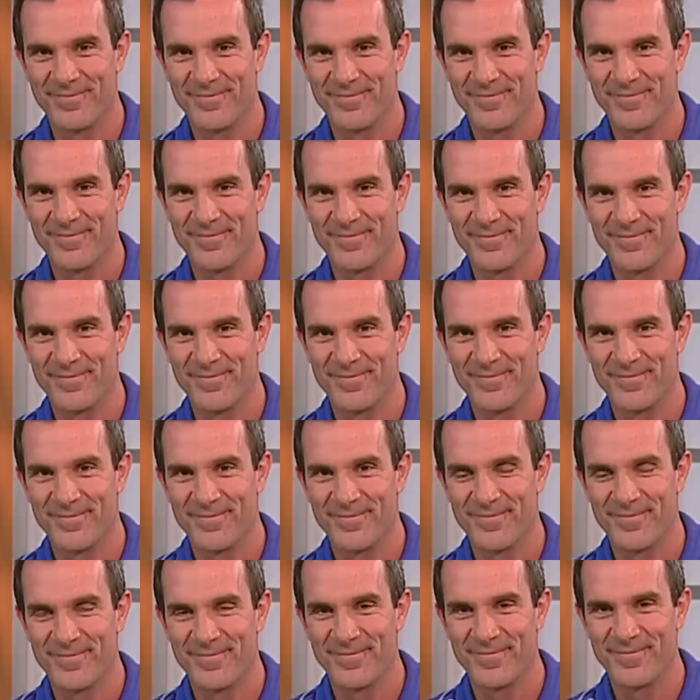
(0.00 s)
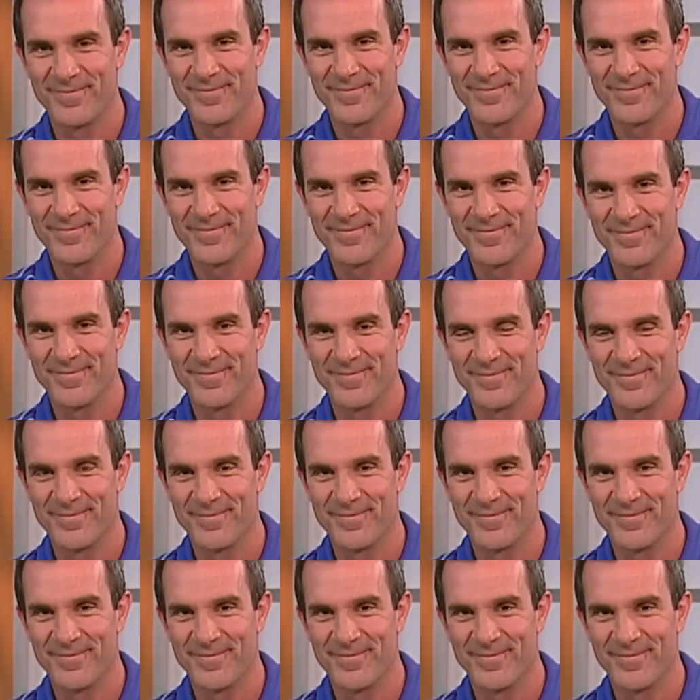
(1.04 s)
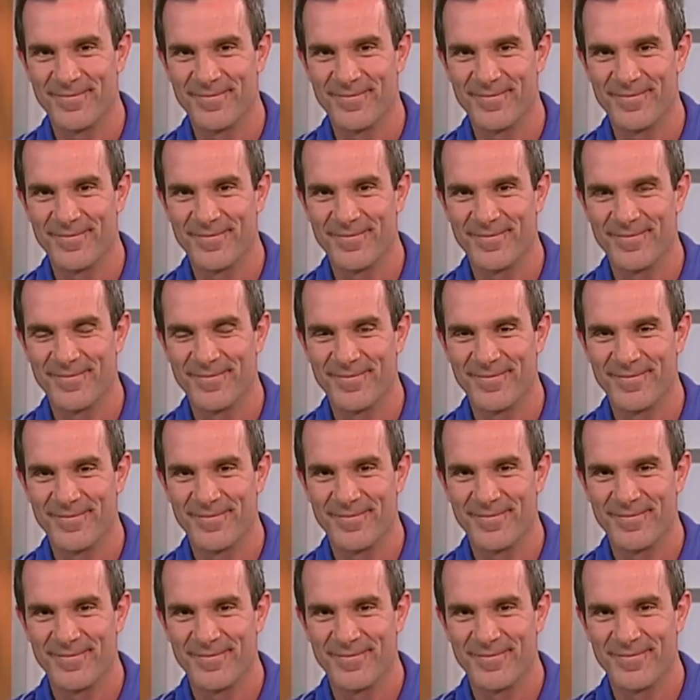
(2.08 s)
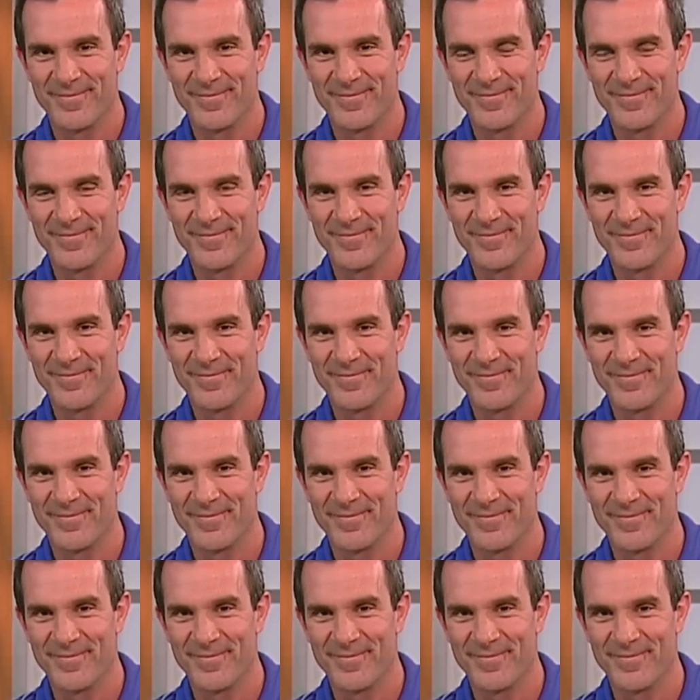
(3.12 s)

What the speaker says: The person shown says nothing.